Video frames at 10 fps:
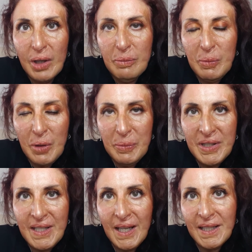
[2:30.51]
my mum
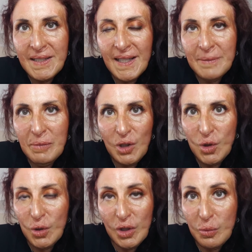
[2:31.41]
and dad had made
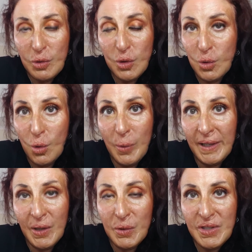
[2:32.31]
sure that there was no one
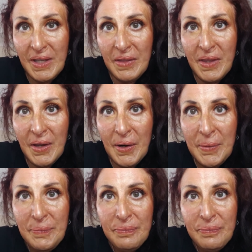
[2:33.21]
else in there.